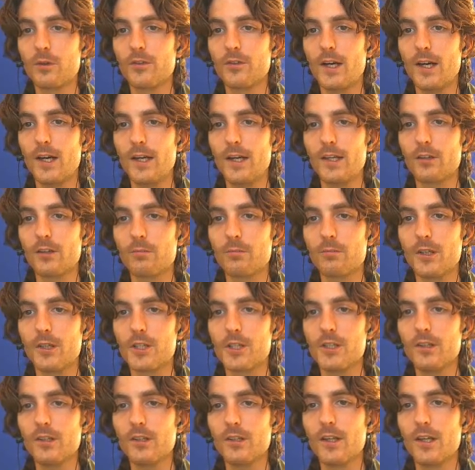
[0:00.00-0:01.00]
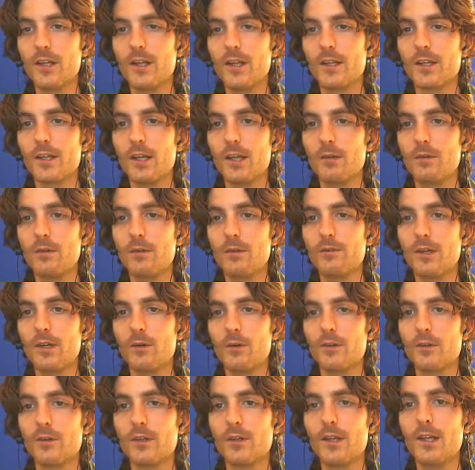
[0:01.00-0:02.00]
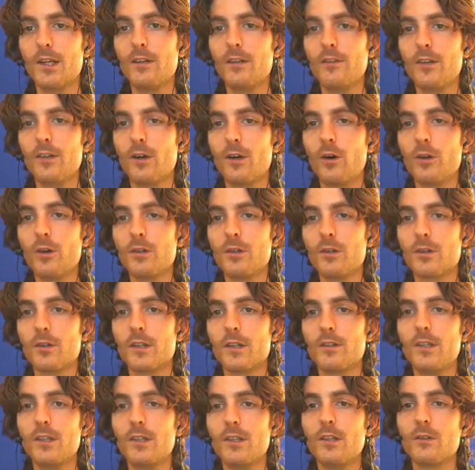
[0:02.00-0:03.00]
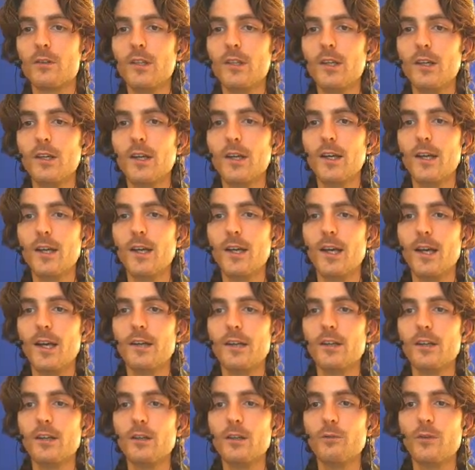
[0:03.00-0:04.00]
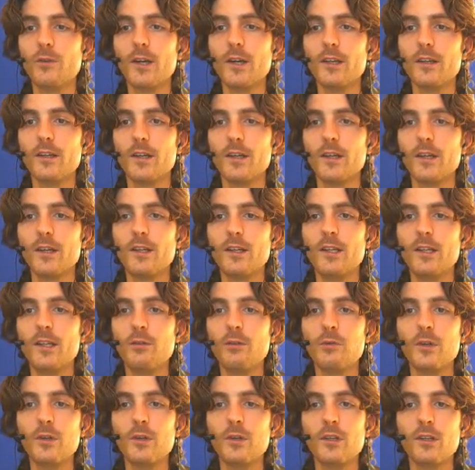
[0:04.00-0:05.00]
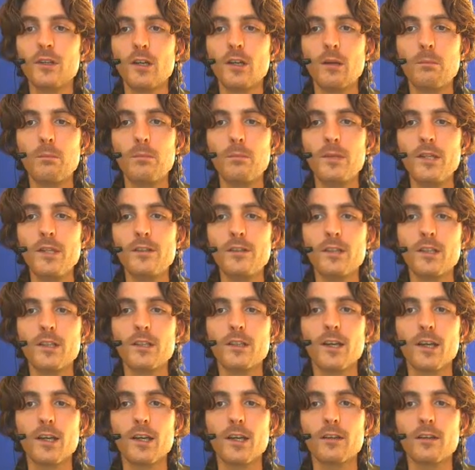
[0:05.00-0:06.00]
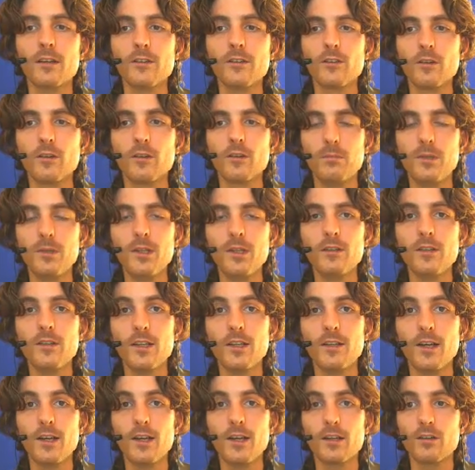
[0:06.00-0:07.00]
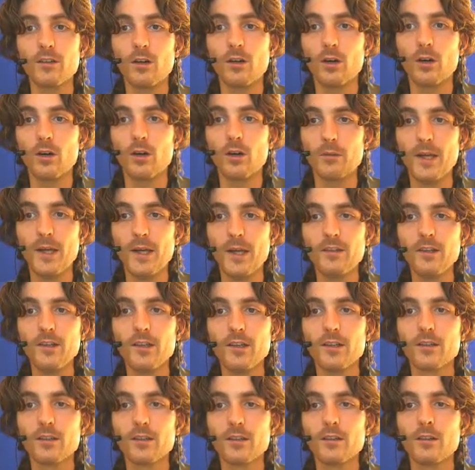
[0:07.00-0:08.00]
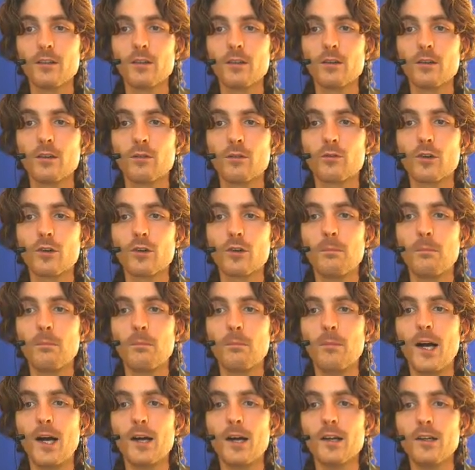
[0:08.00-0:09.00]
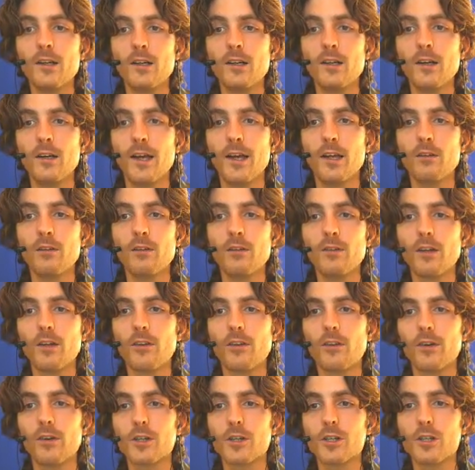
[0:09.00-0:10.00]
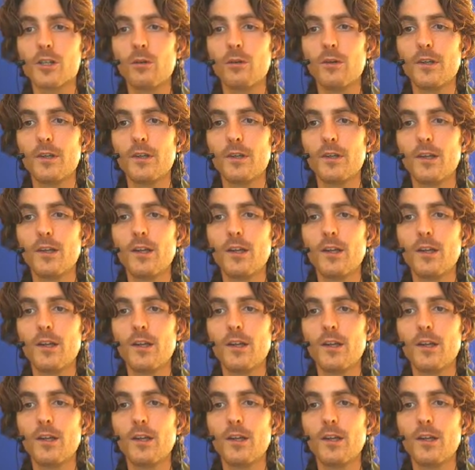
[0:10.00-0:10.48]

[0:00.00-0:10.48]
iExpression can be found in the audio category. And here you find different beat detectors. Beat detector automatic, from marker, and via threshold.